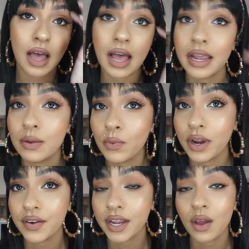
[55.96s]
I am
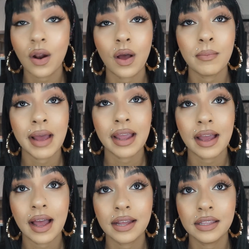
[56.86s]
wearing it on my
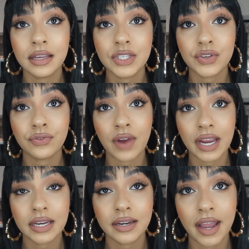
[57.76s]
eyelids
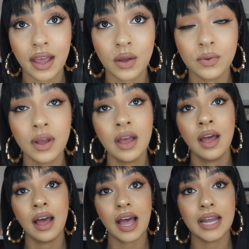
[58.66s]
right now.
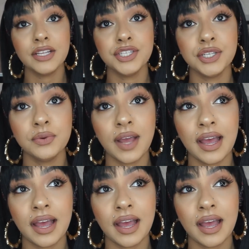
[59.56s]
I don't